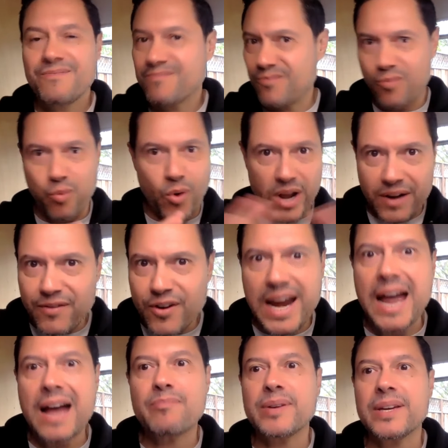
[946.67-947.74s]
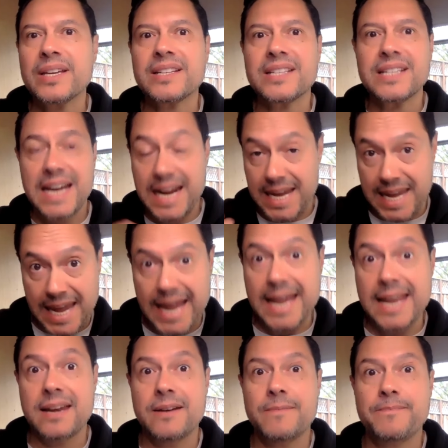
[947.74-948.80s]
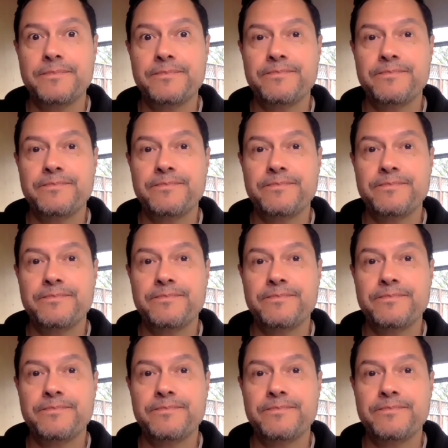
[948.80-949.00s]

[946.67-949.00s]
whatever happened again?